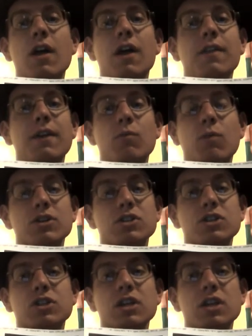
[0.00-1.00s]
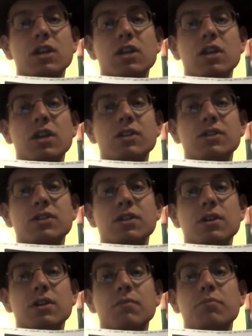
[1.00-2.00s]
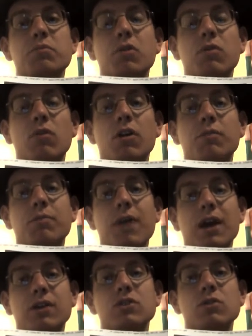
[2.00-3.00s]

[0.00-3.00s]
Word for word: and then when she is uh, brought back